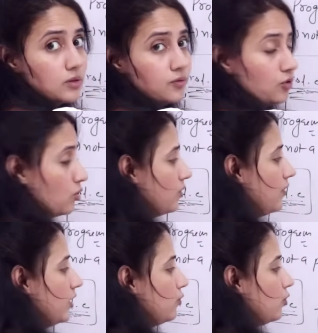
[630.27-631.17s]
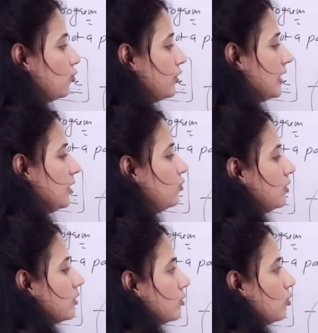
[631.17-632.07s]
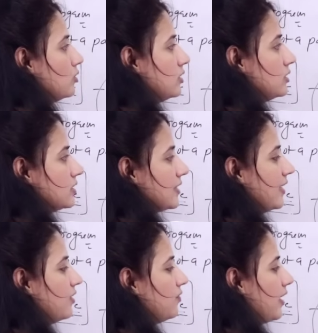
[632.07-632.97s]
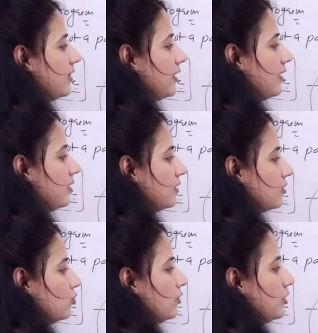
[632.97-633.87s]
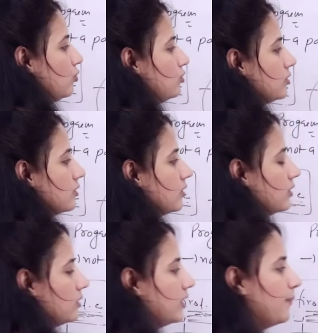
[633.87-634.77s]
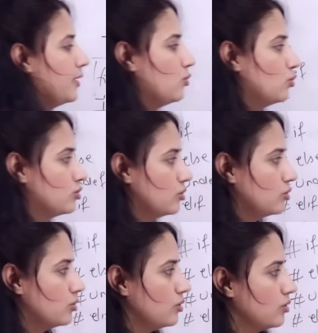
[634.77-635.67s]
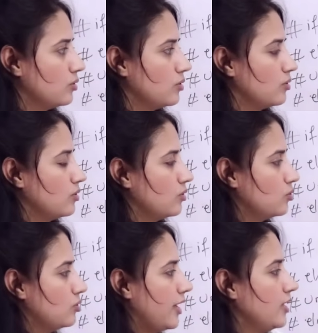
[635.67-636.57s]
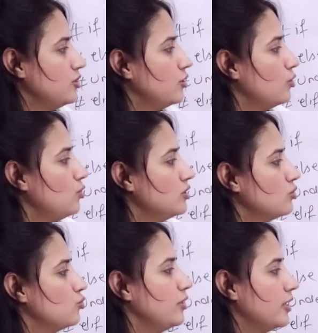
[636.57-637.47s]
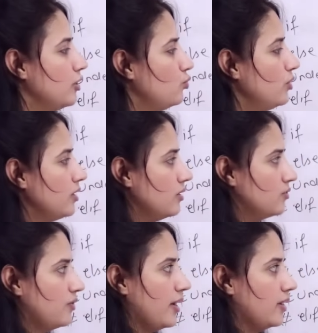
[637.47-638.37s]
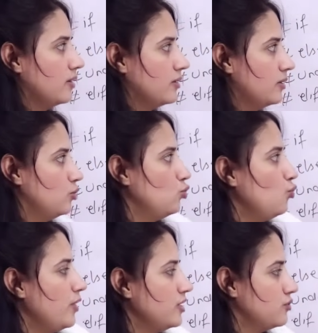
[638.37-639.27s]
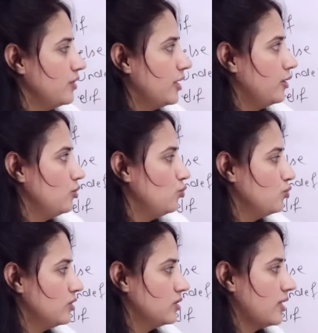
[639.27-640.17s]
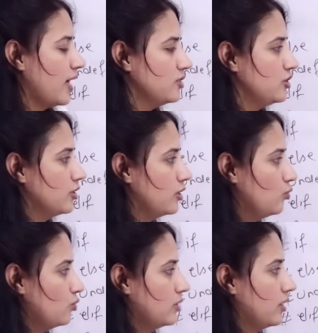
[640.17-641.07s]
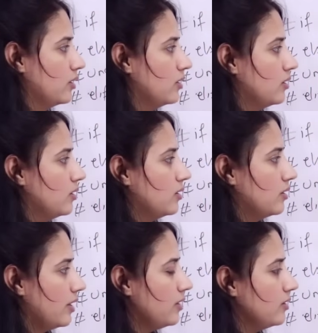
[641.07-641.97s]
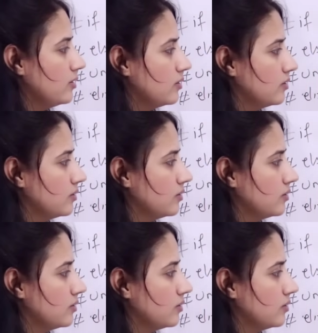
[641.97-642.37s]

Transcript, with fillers: If local file you want to include, not the standard file, then you will use double quotes. So #include just to include a file. Two ways we can use this #include thing, right?